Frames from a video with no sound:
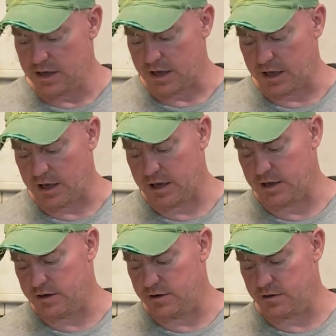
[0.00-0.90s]

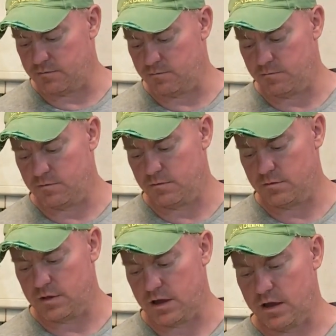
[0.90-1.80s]
And
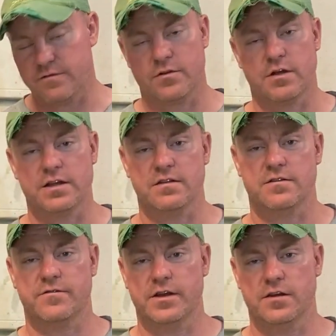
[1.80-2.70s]
if you like
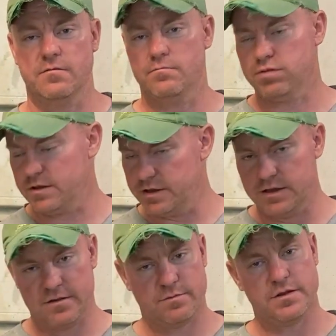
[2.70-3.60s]
this video,
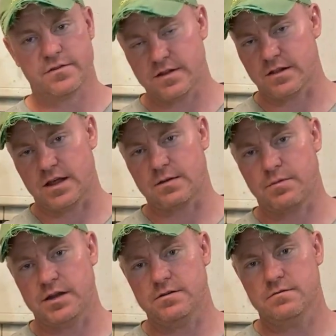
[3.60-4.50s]
please hit the like
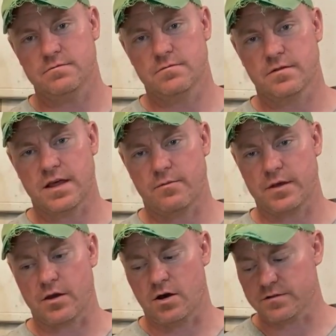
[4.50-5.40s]
button. That'd
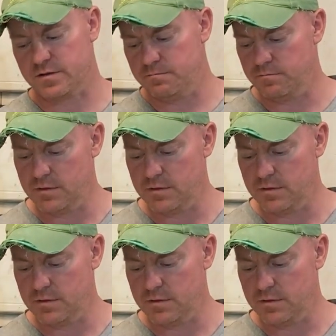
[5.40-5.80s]
be awesome.